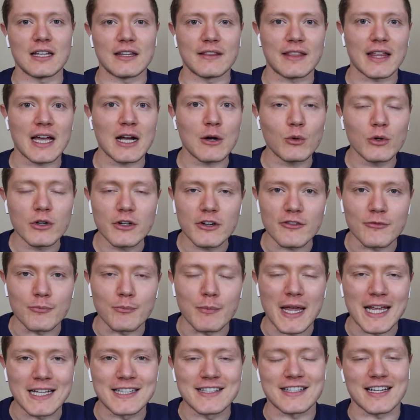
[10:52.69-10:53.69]
that wouldn't have
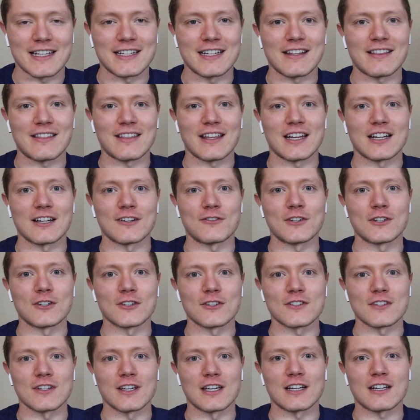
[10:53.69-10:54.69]
meant anything if he
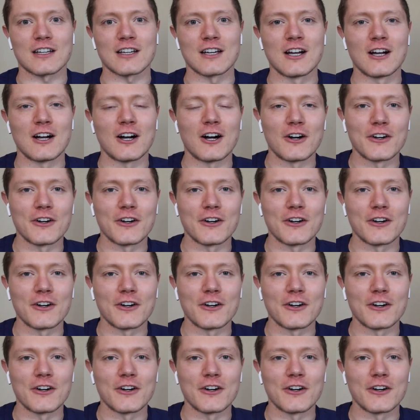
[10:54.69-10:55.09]
was like,